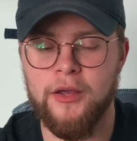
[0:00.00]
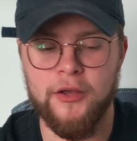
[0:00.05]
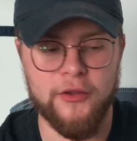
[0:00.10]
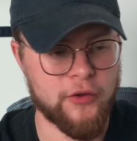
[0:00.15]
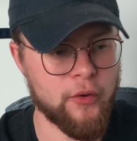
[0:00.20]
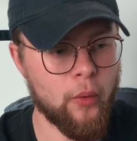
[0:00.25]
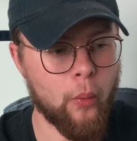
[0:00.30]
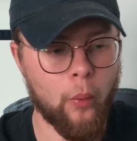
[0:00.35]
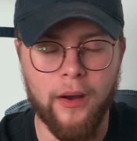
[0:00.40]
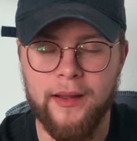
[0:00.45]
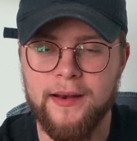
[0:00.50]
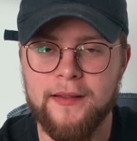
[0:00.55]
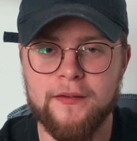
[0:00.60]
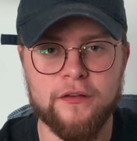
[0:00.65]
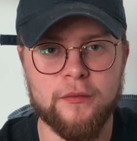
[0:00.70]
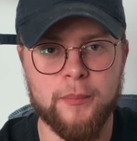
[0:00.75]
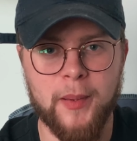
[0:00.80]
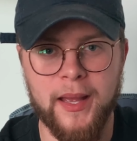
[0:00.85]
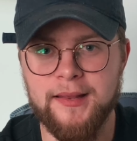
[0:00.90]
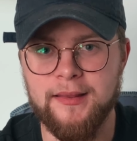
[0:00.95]
You want to
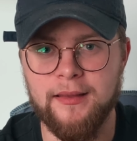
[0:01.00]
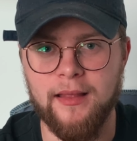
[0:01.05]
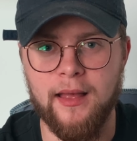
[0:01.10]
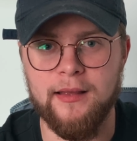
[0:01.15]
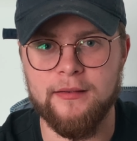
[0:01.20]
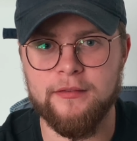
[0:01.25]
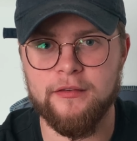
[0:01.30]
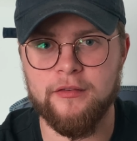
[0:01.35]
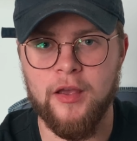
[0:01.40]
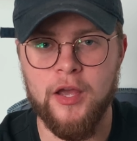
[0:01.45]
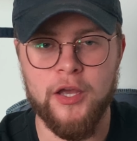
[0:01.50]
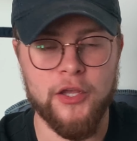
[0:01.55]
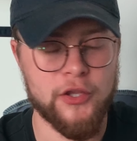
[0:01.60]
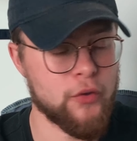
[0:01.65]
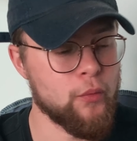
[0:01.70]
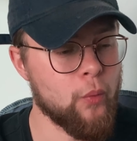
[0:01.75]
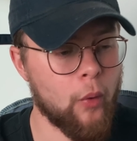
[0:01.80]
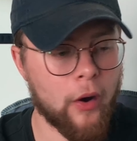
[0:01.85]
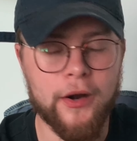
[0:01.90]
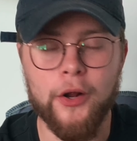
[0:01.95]
spend less,
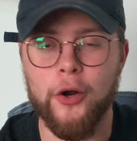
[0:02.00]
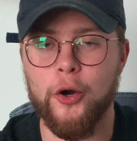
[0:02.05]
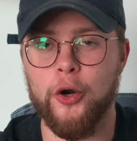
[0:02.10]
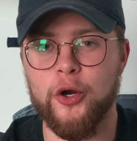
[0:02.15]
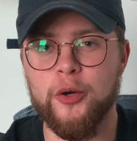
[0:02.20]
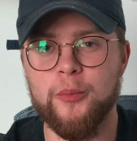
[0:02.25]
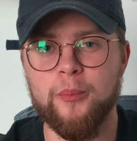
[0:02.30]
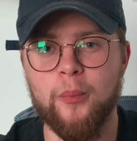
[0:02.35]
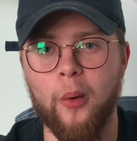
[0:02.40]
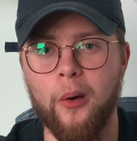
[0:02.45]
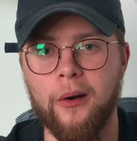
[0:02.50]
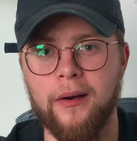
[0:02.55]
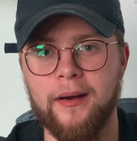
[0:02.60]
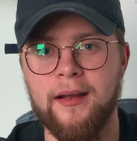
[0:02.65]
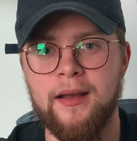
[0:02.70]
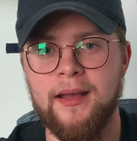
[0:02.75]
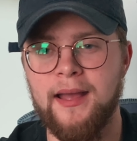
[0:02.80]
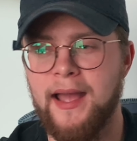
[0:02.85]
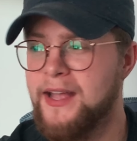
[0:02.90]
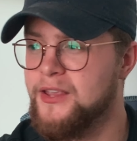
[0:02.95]
you want to earn more,
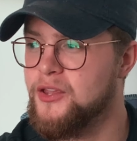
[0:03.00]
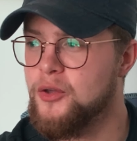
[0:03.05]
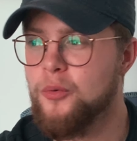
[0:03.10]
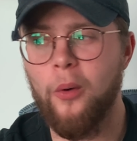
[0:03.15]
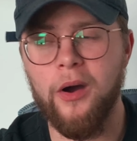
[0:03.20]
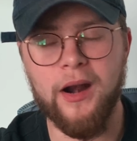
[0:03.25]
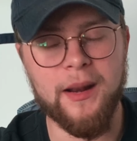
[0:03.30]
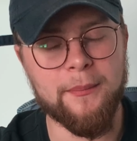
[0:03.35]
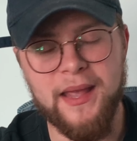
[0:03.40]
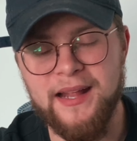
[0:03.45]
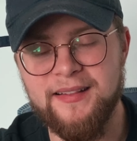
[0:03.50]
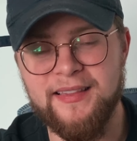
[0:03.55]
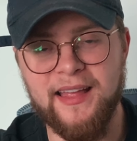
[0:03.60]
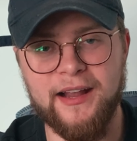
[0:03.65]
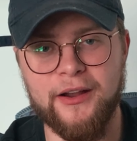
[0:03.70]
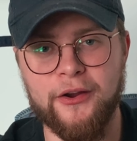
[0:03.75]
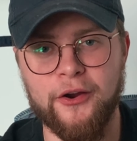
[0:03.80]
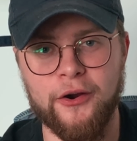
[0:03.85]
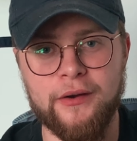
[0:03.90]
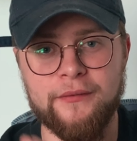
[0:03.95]
and you want to make
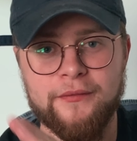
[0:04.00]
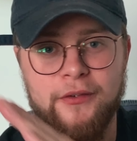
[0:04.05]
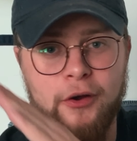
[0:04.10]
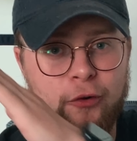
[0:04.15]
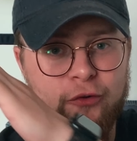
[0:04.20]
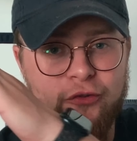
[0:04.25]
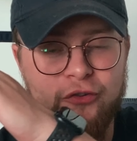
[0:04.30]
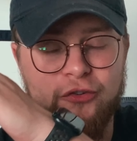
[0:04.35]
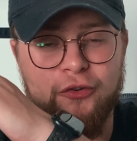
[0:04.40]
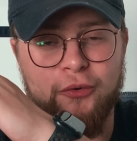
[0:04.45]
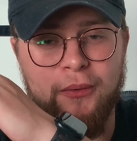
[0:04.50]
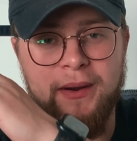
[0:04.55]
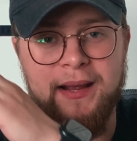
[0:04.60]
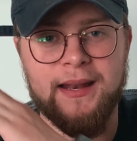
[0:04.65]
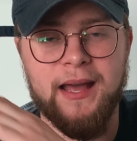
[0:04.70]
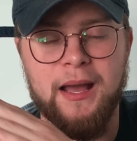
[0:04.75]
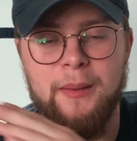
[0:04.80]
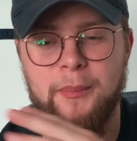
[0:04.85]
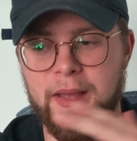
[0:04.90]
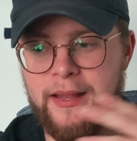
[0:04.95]
that curve go straight
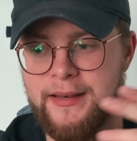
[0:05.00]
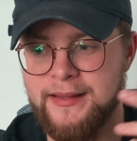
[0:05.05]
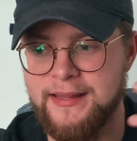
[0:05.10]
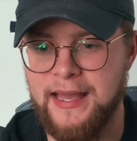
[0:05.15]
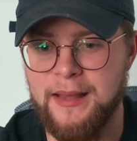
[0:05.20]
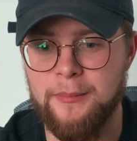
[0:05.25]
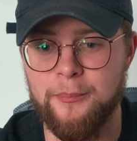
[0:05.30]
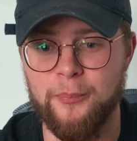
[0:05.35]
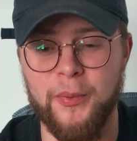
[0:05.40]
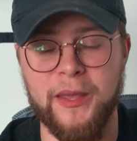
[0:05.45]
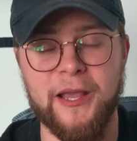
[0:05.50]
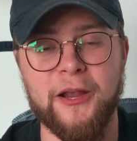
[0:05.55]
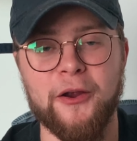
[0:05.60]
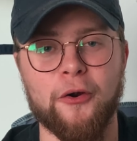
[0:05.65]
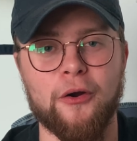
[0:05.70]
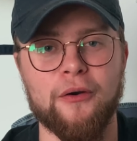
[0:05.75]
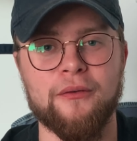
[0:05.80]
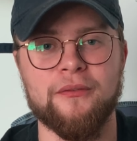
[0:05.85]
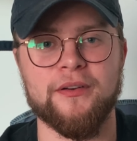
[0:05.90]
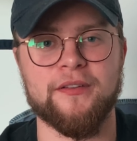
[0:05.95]
up and get
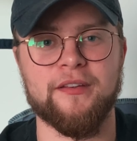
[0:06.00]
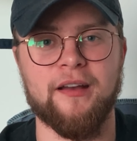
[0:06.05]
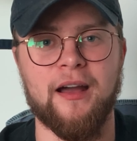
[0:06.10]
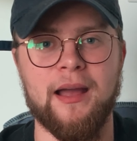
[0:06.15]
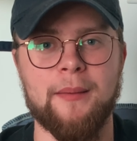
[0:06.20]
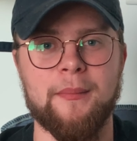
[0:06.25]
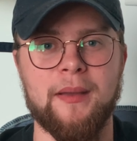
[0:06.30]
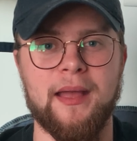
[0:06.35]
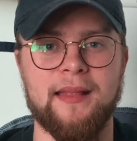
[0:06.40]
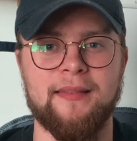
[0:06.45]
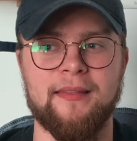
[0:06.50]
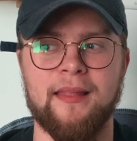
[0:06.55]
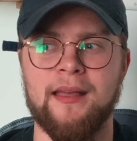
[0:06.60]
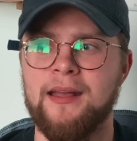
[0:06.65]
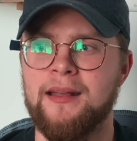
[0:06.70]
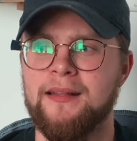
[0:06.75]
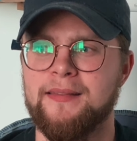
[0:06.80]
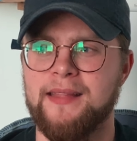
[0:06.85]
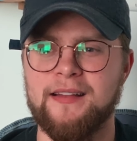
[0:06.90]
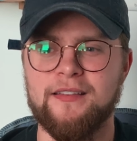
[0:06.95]
bigger over time. And
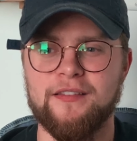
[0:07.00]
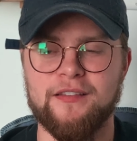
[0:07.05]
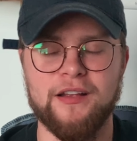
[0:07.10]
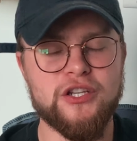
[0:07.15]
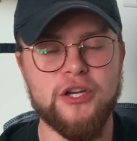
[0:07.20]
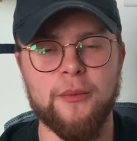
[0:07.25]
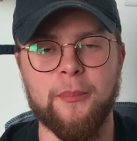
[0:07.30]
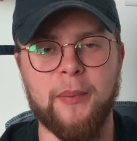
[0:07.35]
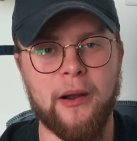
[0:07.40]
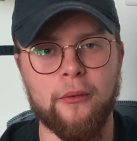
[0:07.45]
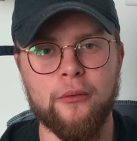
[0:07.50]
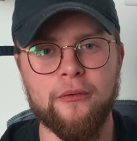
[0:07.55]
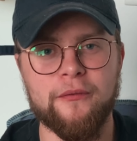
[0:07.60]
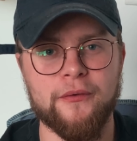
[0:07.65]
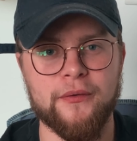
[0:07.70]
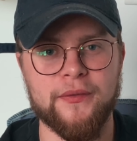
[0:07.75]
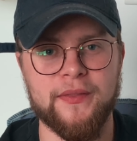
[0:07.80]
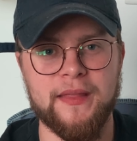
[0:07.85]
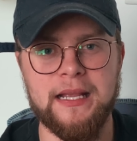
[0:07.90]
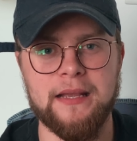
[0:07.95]
that's such a
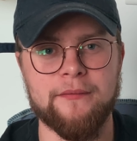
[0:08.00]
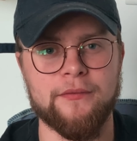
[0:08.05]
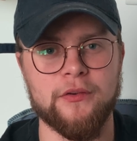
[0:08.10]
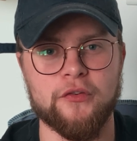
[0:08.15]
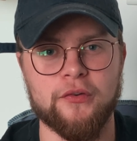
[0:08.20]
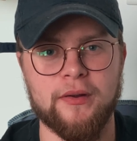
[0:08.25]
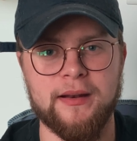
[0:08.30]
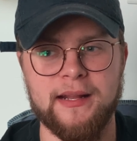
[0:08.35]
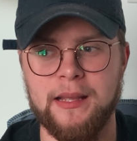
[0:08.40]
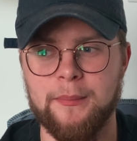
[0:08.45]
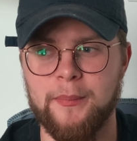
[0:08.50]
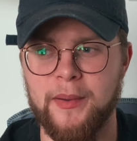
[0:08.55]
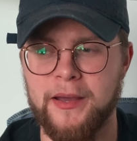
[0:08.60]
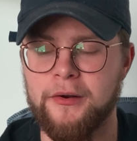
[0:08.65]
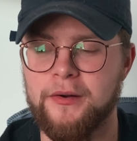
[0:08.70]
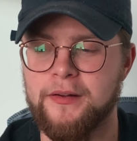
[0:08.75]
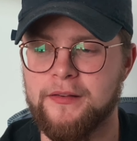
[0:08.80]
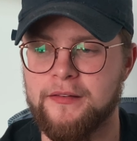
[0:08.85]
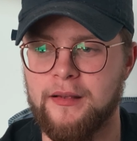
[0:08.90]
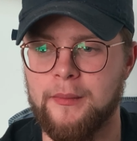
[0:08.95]
powerful thing if you're trying to get
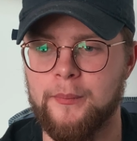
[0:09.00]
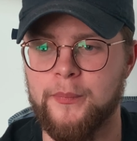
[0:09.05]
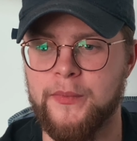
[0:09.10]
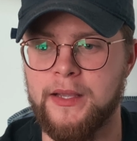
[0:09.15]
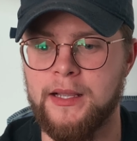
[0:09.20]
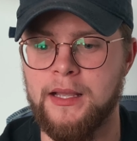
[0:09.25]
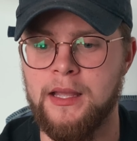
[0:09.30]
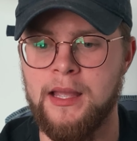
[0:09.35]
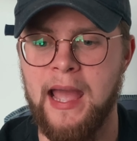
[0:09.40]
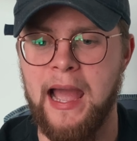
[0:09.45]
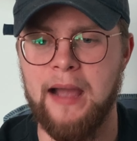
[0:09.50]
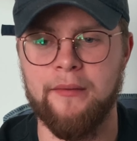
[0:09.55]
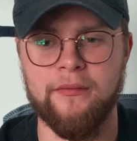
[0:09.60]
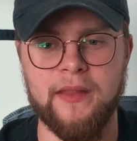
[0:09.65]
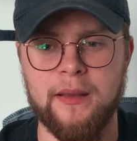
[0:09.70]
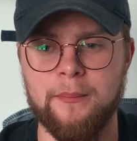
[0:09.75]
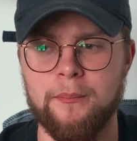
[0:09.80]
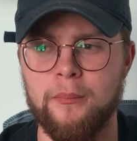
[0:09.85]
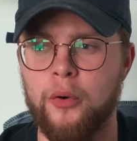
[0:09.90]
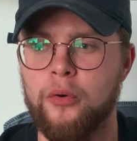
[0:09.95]
better at something, having
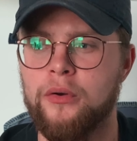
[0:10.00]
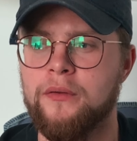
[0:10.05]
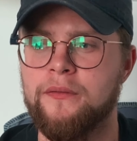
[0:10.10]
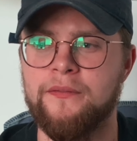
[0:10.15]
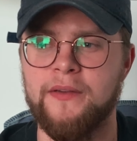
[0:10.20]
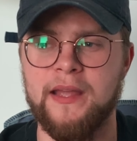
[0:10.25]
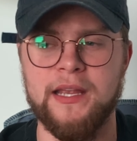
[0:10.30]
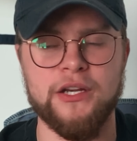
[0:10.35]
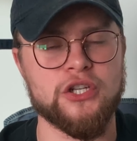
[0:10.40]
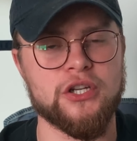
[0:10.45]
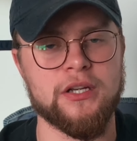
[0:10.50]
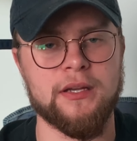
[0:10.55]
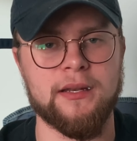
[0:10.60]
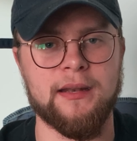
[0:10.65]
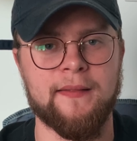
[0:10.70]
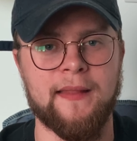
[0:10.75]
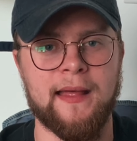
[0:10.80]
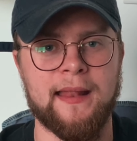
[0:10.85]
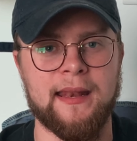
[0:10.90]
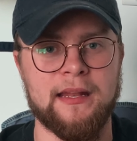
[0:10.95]
that motivation
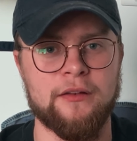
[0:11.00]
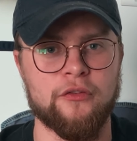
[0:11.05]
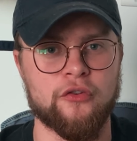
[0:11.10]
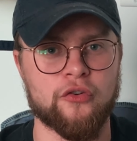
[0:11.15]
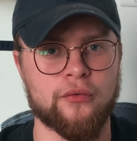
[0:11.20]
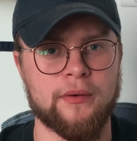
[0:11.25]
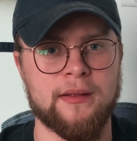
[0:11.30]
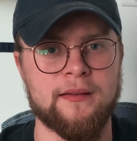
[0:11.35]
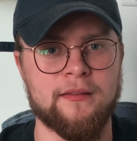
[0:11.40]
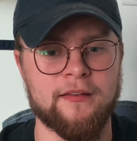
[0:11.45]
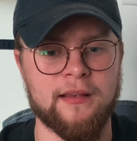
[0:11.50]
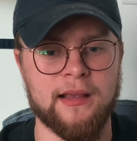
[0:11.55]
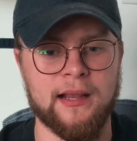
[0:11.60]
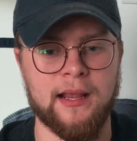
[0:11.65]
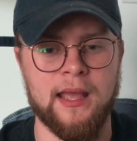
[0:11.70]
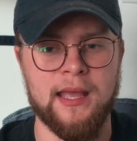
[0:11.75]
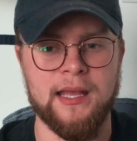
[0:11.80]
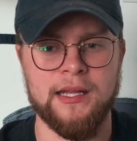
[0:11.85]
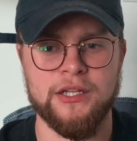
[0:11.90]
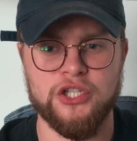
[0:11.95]
and that
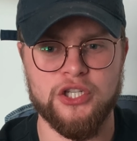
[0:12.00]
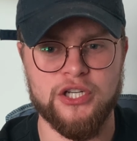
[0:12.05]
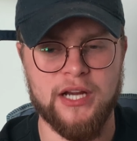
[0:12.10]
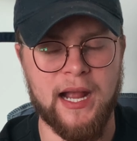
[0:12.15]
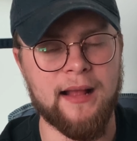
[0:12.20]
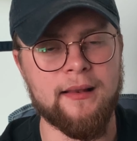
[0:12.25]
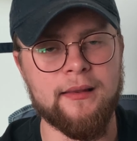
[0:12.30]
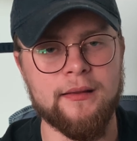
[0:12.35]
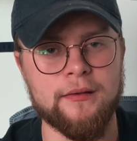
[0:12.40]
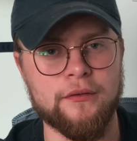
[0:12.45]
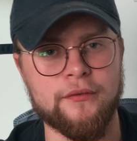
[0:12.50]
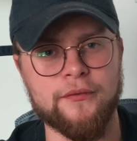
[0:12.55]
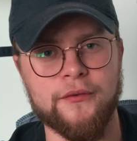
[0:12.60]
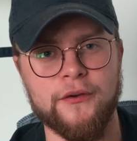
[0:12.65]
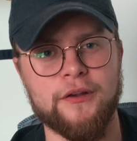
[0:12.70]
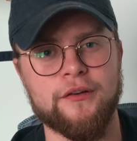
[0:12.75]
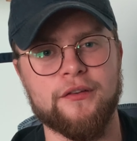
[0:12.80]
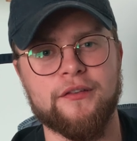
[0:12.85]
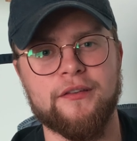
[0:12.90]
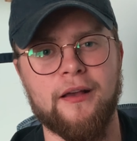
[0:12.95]
intrinsic challenge for
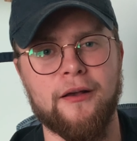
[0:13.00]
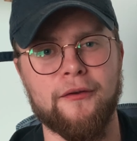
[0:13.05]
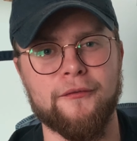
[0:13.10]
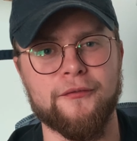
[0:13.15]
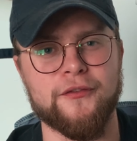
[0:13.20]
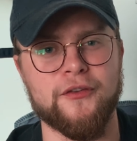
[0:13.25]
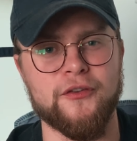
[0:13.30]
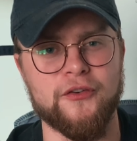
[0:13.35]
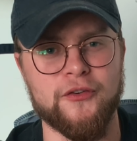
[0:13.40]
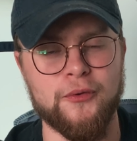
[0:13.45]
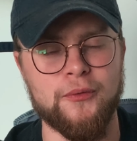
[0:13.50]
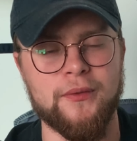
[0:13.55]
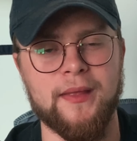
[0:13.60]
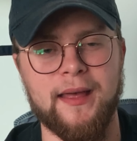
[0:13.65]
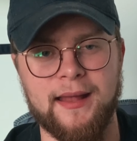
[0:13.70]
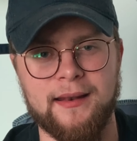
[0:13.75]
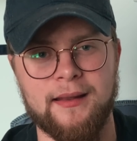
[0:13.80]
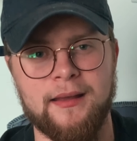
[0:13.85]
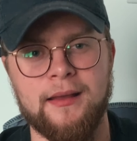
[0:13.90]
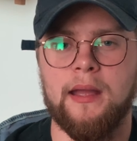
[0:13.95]
yourself to do
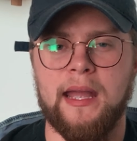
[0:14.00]
that.